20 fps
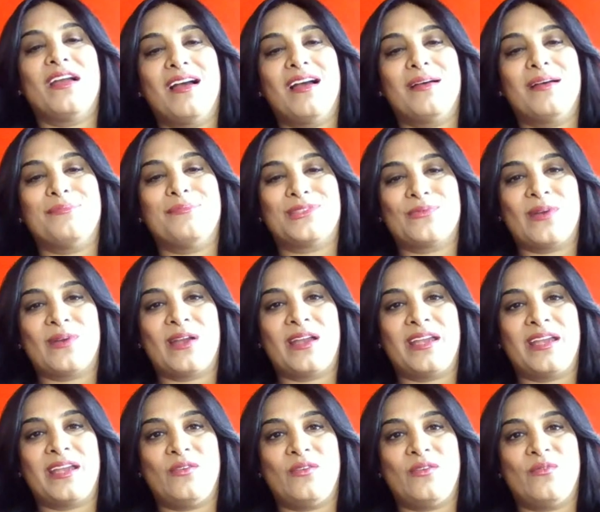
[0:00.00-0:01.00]
comes,
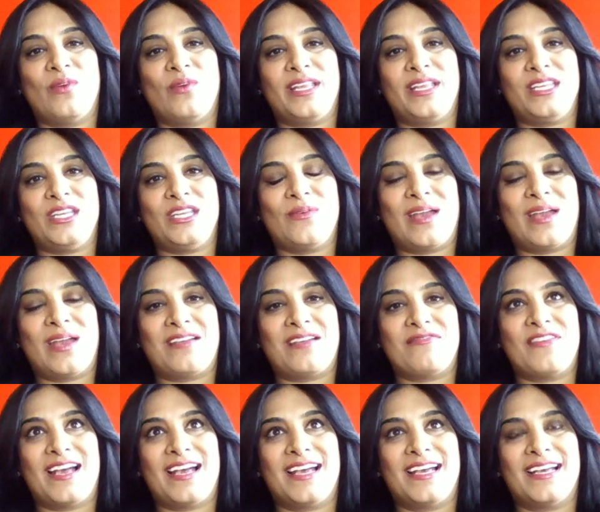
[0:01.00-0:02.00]
right, when you
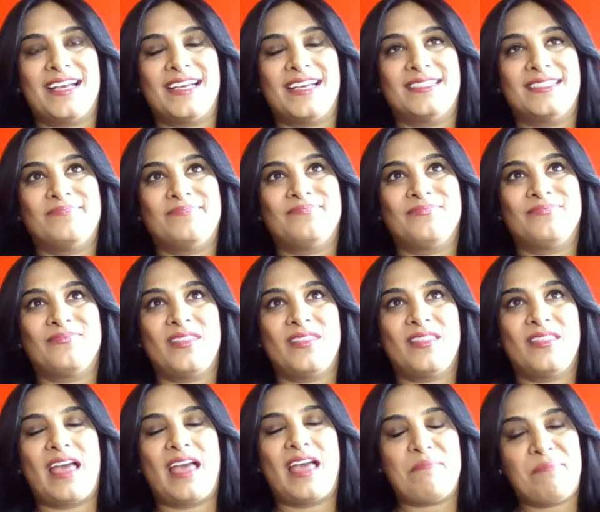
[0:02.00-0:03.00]
have
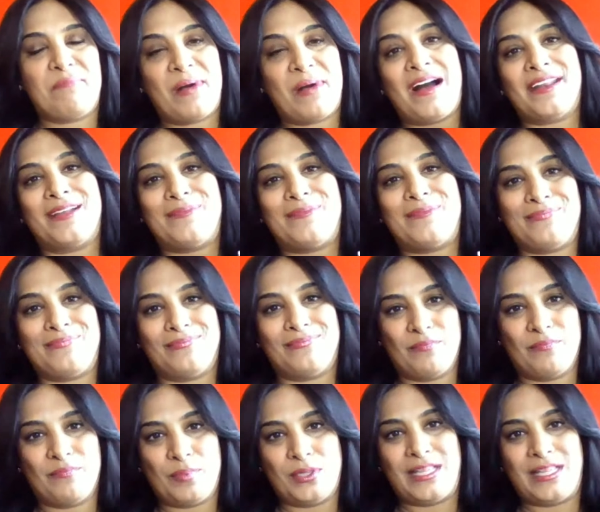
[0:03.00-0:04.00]
that bottom
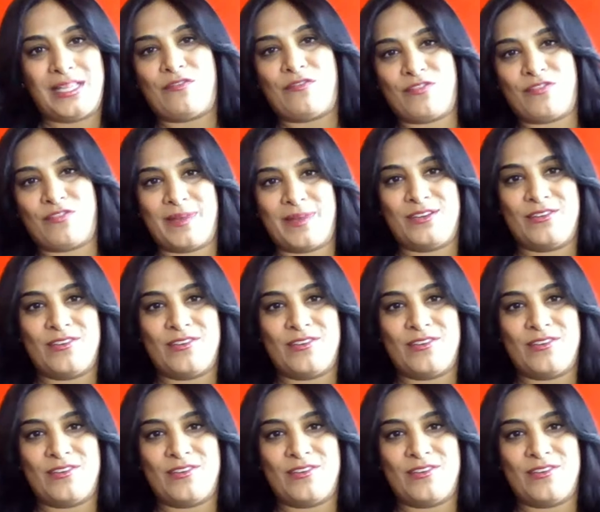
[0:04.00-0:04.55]
pull out from